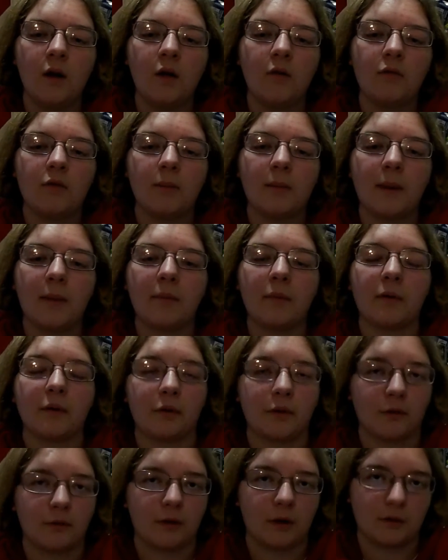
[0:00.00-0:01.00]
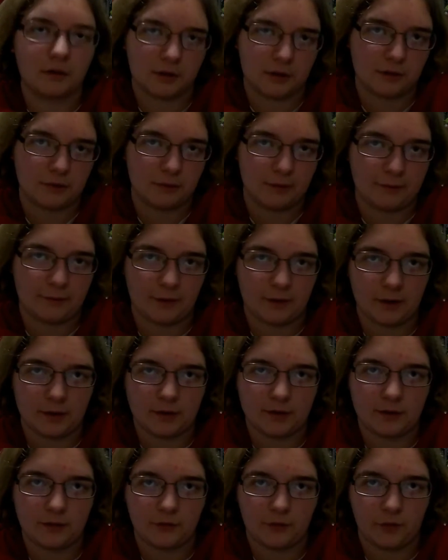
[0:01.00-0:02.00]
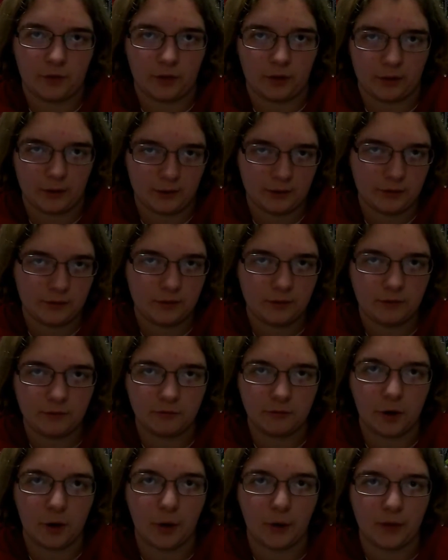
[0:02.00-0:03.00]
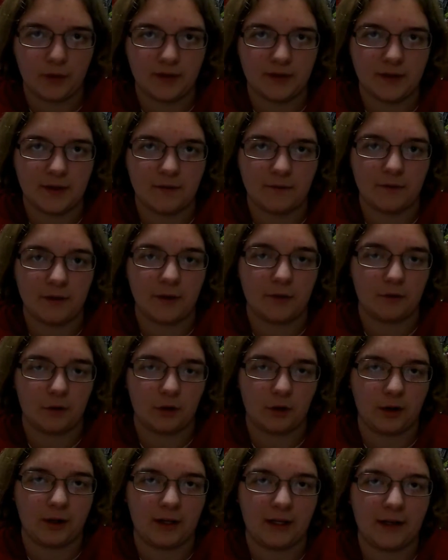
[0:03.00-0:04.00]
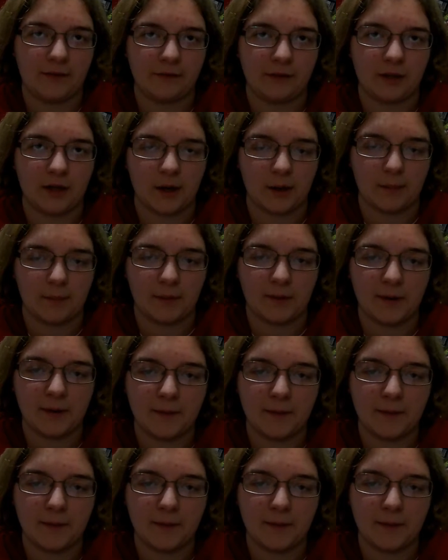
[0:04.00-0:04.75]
Remember, the rows are reversed for rogues if they roll an even number.